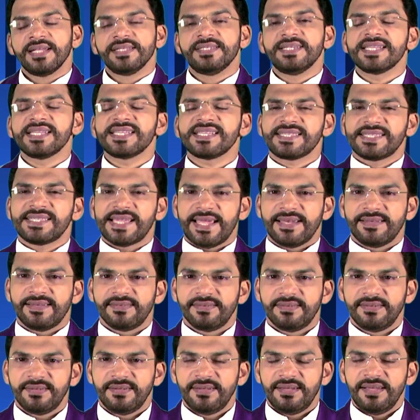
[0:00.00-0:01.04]
Jesus said
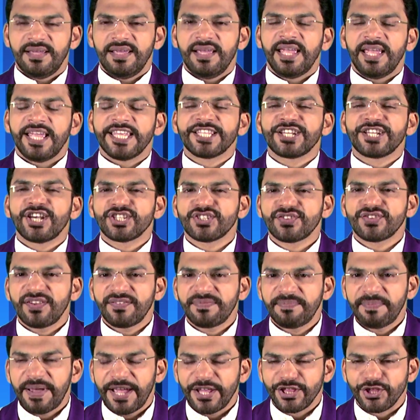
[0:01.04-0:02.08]
in the Gospel
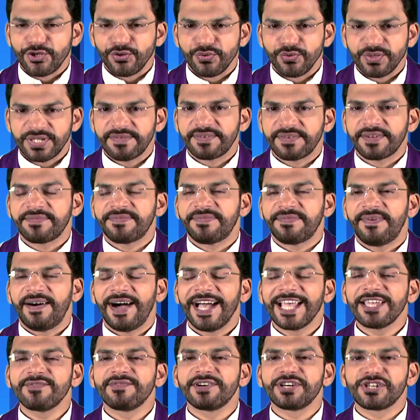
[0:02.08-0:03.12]
of Matthew, chapter
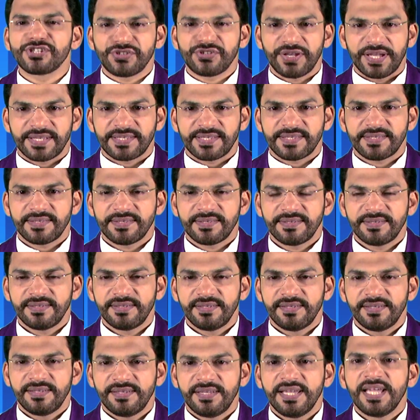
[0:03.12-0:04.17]
5, verse 6,
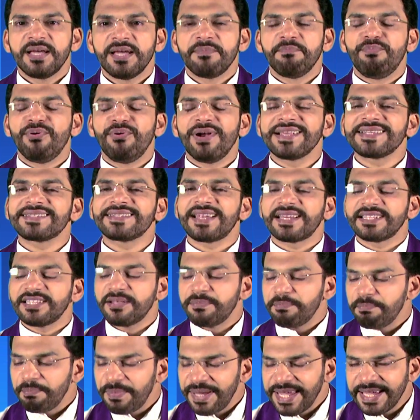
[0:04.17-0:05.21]
blessed are
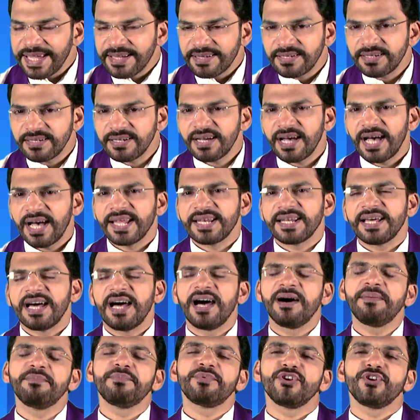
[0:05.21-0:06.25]
the meek and
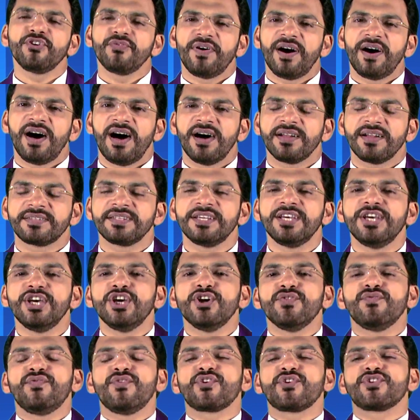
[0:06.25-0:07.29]
humble of heart,
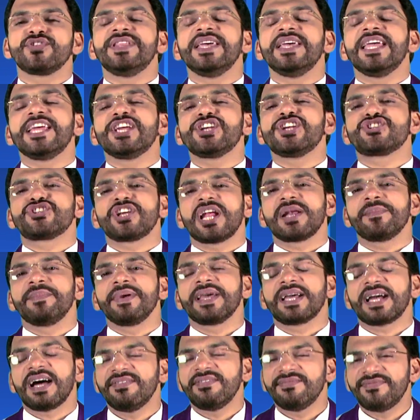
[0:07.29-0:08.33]
for they shall
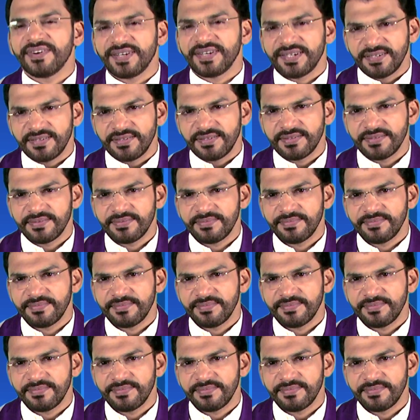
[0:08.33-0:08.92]
be comforted.